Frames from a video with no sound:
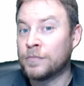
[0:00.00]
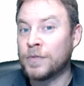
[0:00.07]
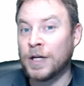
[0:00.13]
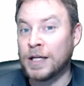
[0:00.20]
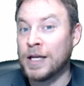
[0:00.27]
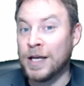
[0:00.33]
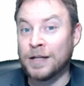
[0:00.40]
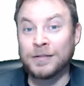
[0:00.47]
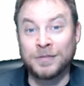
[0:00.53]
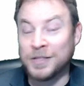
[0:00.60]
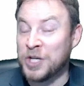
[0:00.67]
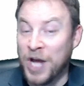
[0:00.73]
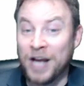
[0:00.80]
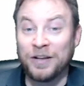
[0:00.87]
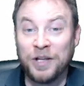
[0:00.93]
Again,
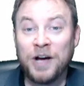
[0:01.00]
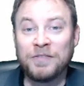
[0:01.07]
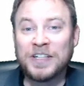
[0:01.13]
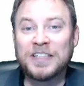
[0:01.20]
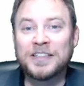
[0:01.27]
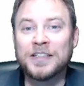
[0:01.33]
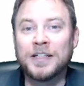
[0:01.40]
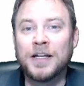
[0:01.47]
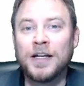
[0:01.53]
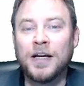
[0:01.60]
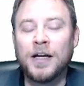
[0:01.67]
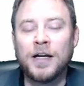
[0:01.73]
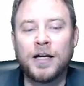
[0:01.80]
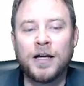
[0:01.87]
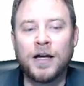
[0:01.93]
you gotta love
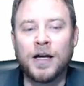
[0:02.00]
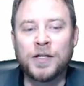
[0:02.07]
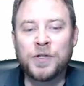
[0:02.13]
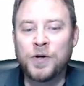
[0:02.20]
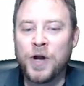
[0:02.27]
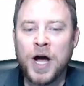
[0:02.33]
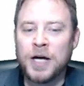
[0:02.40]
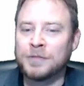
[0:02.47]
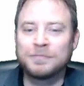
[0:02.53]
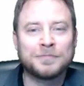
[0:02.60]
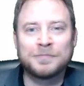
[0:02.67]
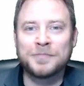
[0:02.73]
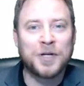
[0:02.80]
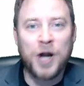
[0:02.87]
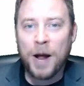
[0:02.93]
it. You're
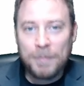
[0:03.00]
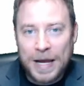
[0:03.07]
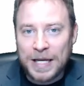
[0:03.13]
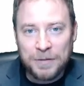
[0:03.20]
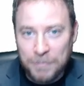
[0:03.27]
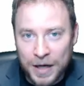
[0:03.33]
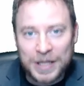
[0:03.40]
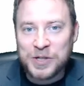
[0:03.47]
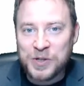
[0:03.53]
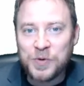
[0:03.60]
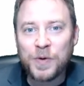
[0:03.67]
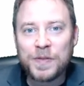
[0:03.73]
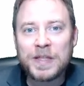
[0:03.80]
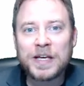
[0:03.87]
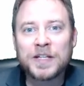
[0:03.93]
not making money
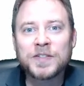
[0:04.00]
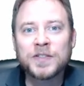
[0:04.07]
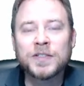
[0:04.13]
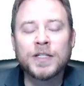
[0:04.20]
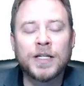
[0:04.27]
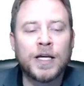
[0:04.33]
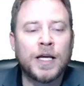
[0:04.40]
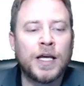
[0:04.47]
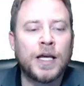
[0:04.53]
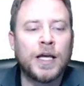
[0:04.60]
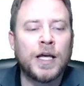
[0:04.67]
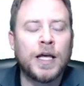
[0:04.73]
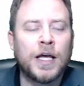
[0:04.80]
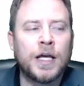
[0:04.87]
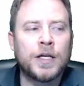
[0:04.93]
doing this.
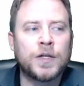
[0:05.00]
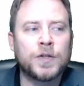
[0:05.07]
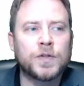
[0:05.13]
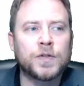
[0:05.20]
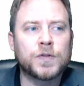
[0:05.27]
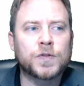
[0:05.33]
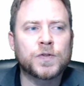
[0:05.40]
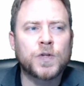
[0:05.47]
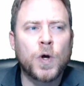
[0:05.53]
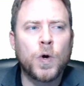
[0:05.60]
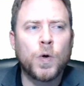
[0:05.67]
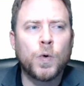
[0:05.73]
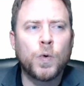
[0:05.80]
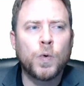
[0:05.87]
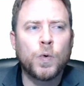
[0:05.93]

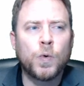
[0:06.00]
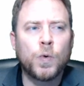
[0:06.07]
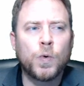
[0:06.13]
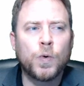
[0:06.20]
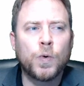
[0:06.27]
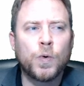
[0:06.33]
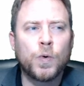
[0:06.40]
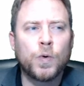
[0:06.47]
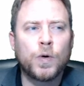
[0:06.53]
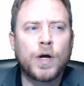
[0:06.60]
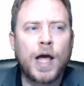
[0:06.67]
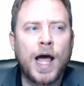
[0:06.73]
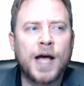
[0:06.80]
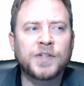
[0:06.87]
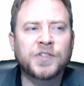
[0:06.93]
So
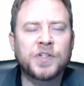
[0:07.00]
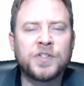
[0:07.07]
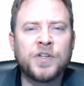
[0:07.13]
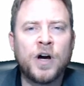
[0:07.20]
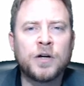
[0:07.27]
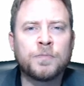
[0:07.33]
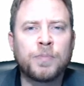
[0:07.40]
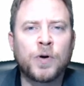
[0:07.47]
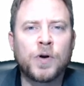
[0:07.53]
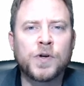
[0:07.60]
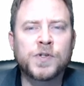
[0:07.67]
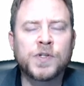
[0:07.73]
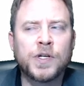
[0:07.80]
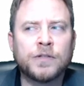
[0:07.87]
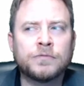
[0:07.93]
as a young
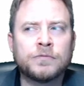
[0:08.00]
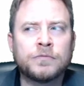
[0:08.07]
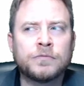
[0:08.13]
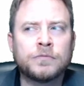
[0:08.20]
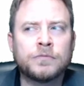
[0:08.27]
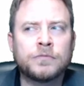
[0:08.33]
person,